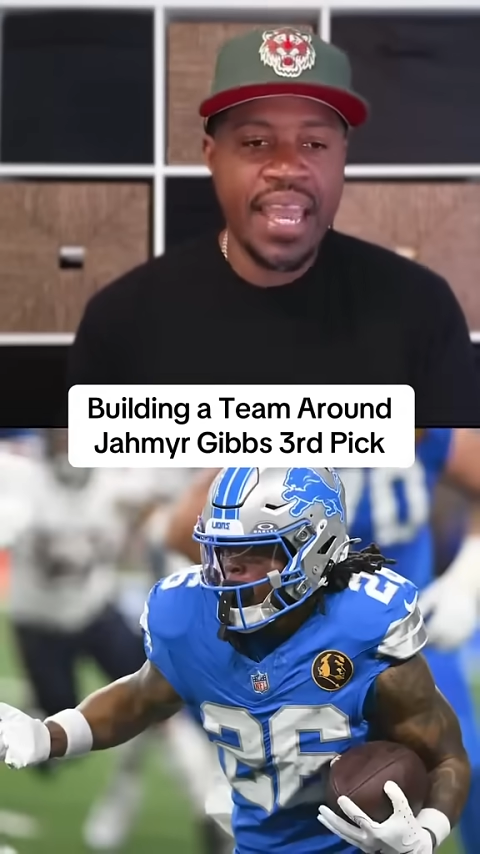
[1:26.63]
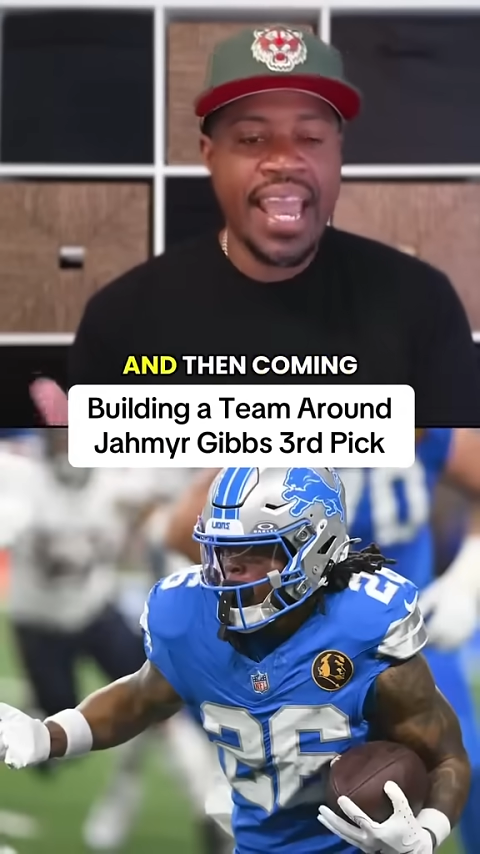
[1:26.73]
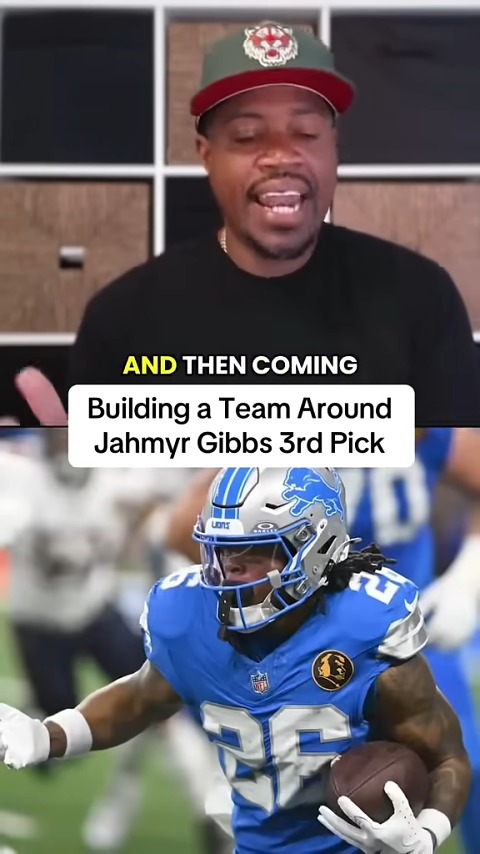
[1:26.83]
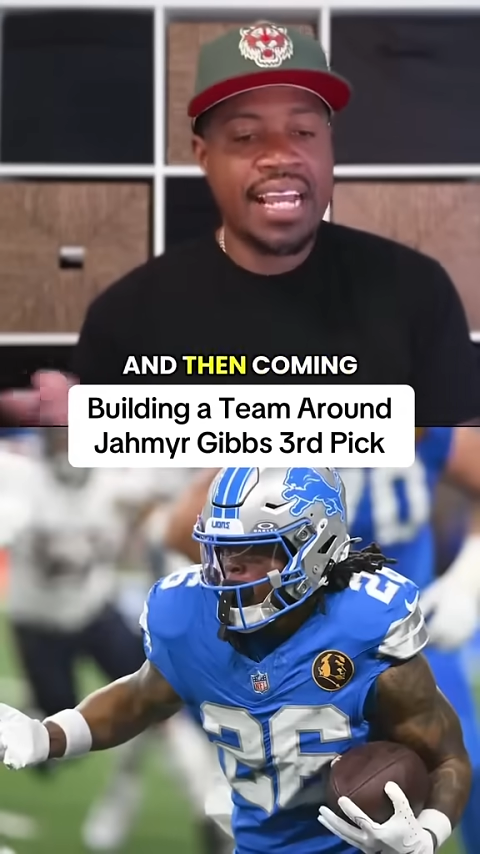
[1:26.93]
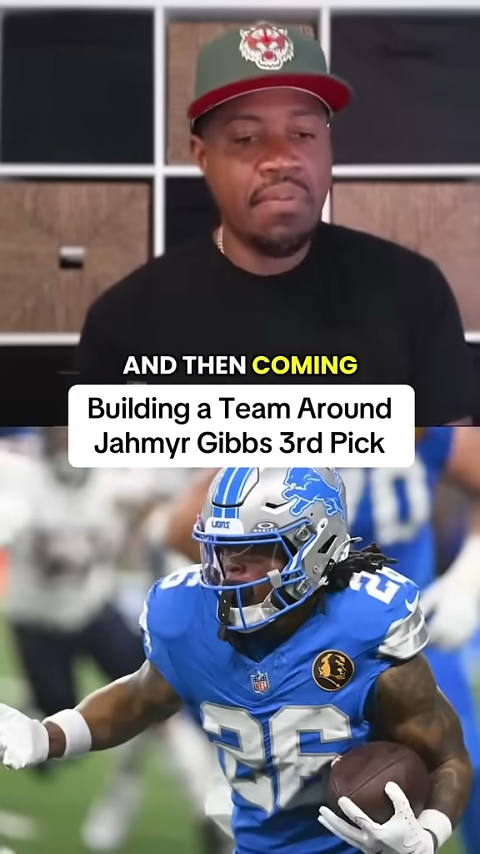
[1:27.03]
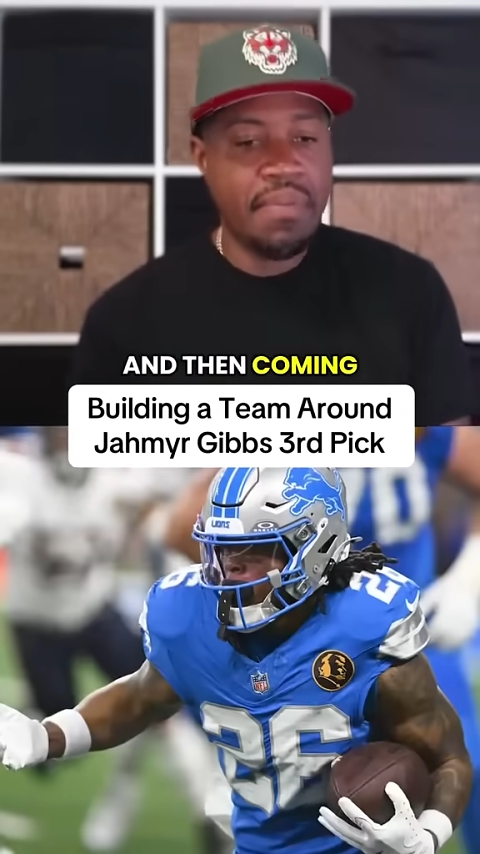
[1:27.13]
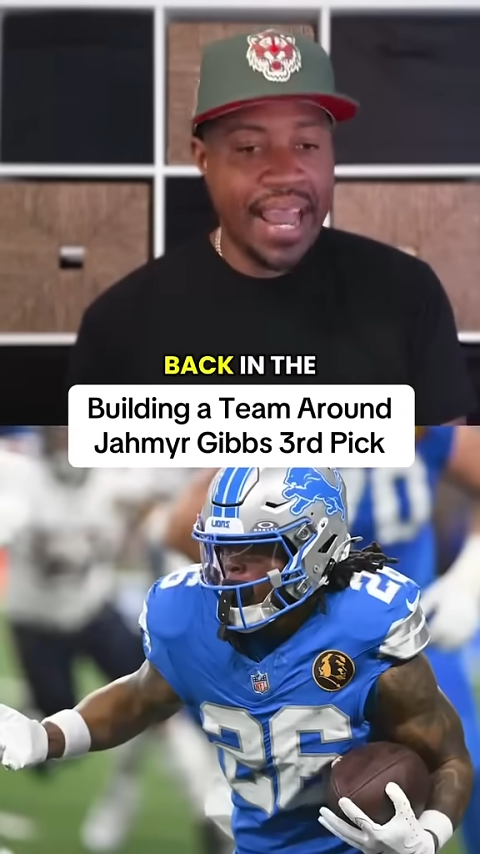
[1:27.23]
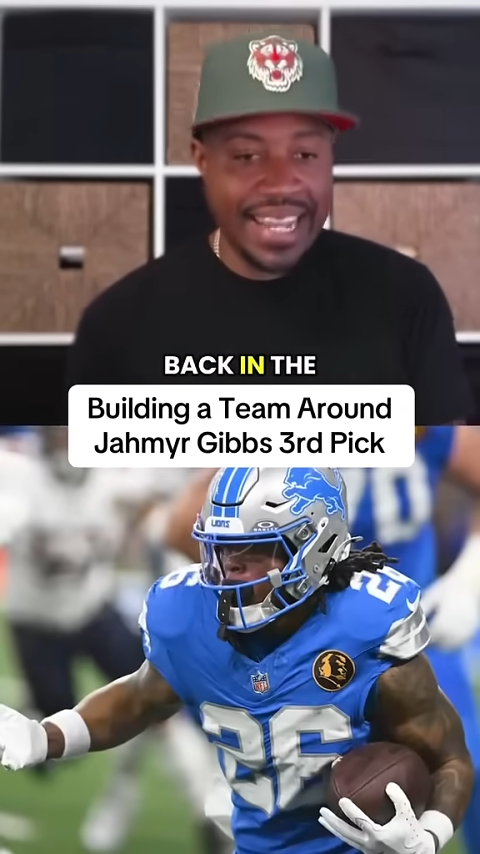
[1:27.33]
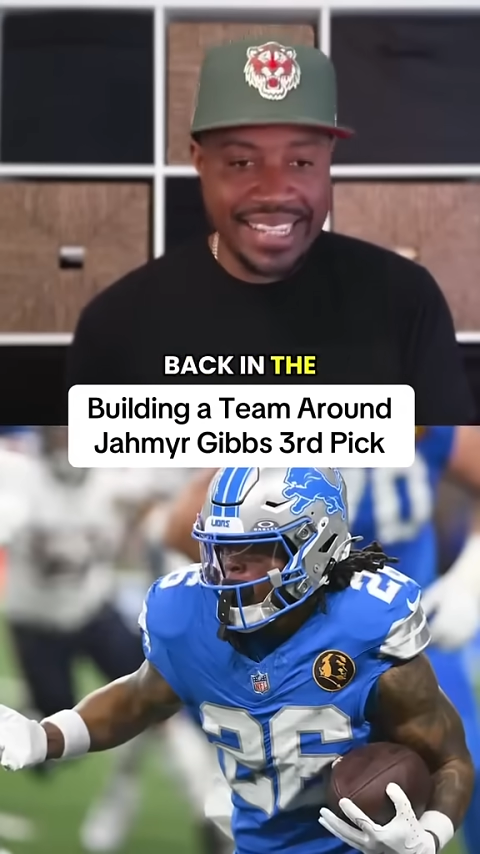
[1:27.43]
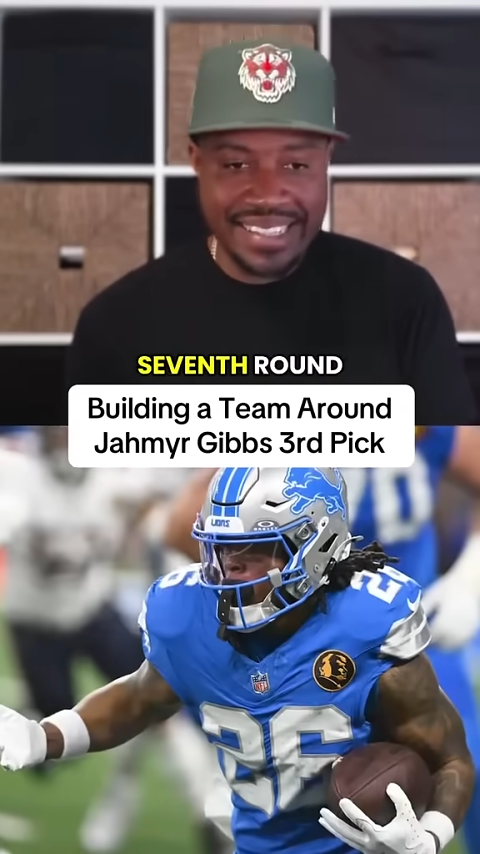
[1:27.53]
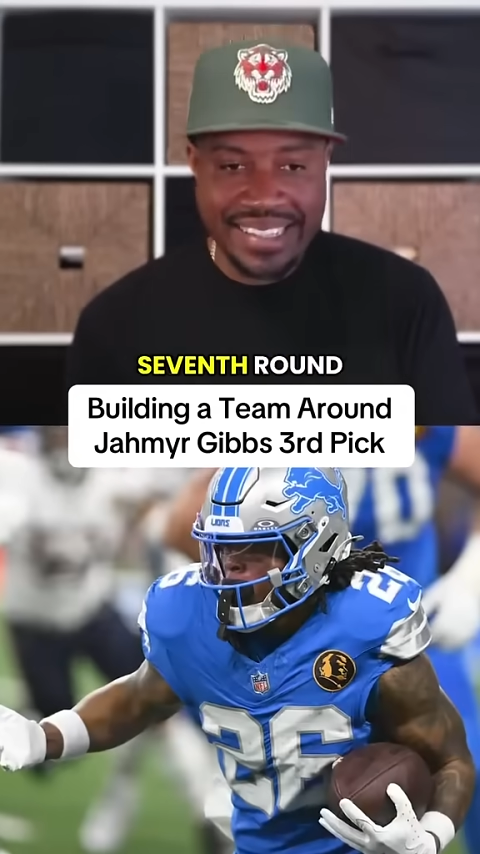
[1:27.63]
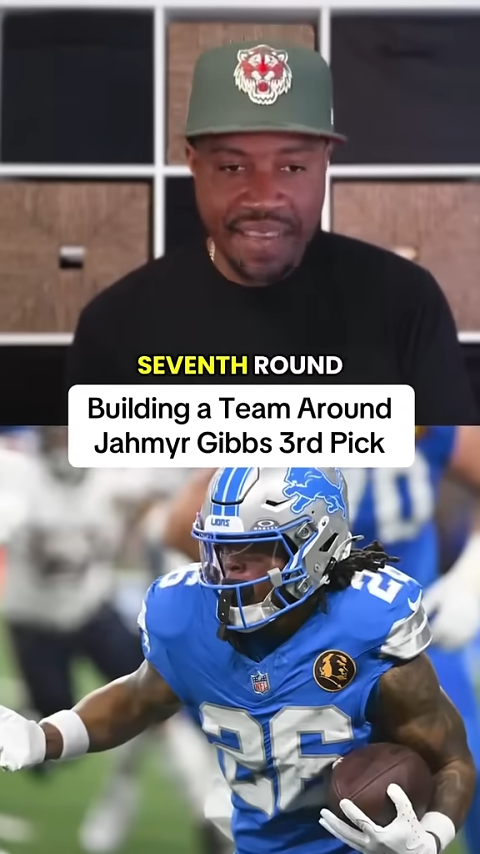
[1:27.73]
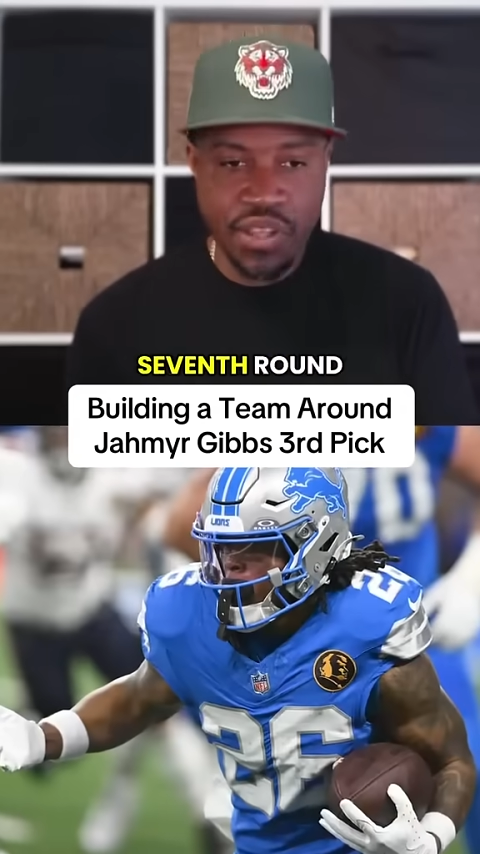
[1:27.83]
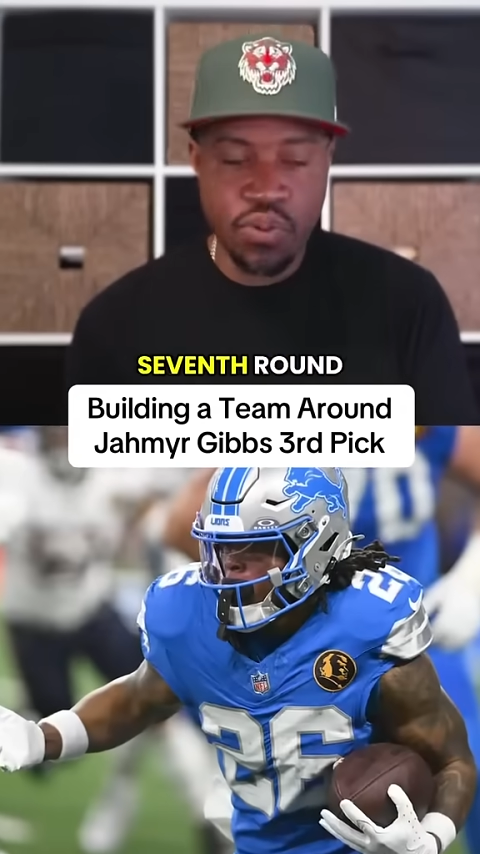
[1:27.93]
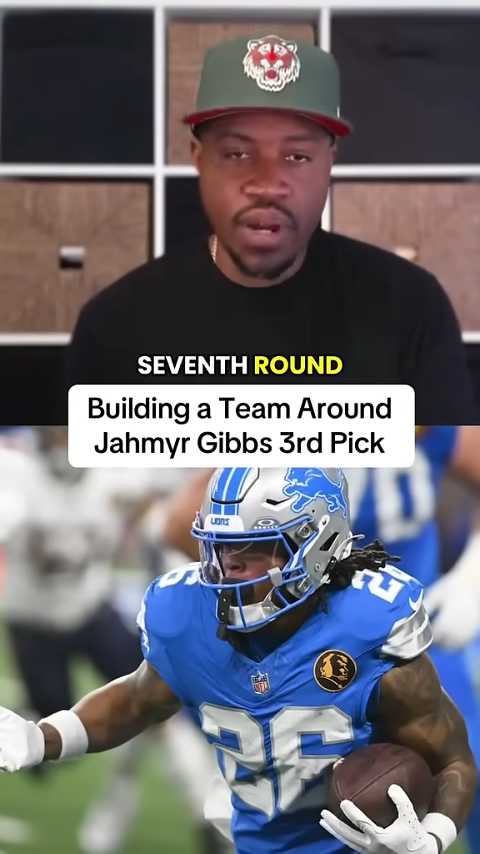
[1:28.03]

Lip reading: And then coming back in the seventh round,